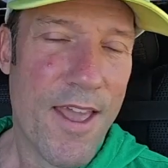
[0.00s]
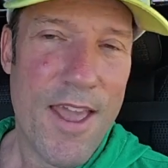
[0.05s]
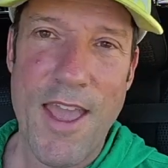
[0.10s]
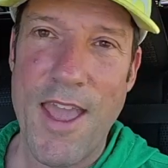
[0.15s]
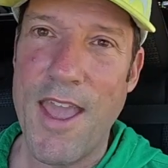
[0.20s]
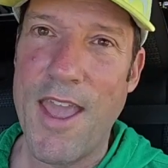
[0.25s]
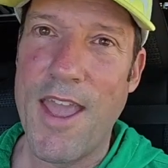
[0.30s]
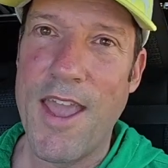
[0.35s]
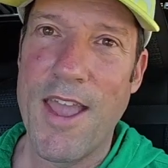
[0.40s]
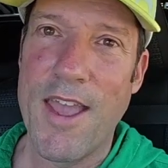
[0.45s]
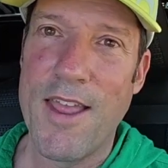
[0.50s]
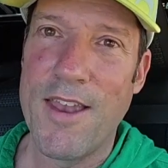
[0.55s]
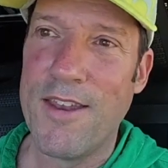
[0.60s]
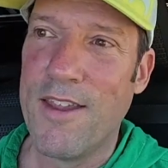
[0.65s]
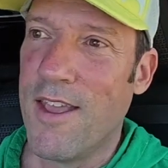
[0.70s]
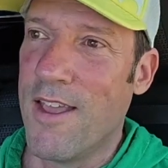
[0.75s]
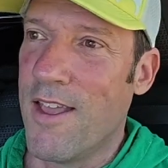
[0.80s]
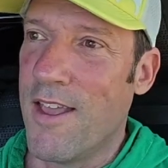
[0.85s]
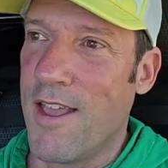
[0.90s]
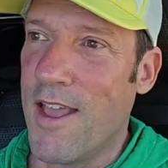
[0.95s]
and
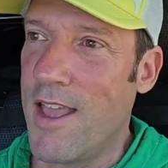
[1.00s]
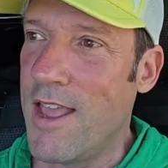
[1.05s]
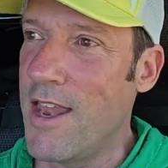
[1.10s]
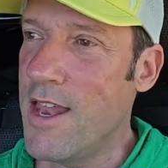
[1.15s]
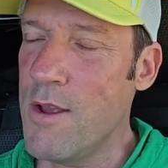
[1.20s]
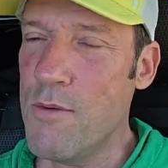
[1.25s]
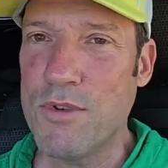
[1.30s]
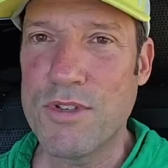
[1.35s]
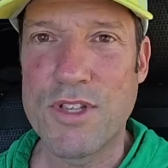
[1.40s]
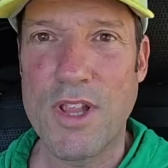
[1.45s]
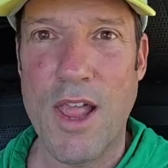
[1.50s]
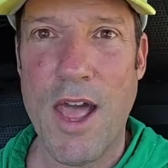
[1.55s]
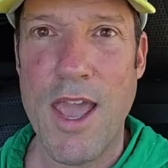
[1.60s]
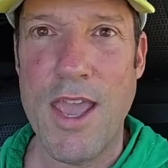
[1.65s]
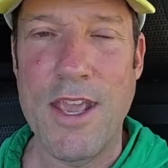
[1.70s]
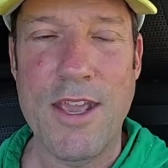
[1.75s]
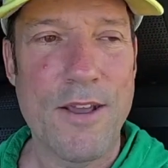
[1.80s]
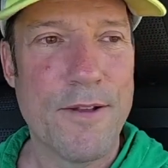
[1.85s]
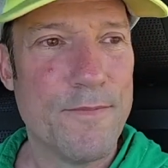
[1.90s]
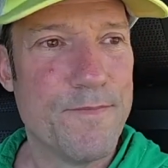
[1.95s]
it was
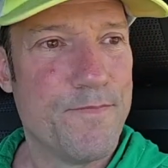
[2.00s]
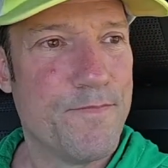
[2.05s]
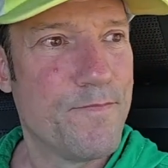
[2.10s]
like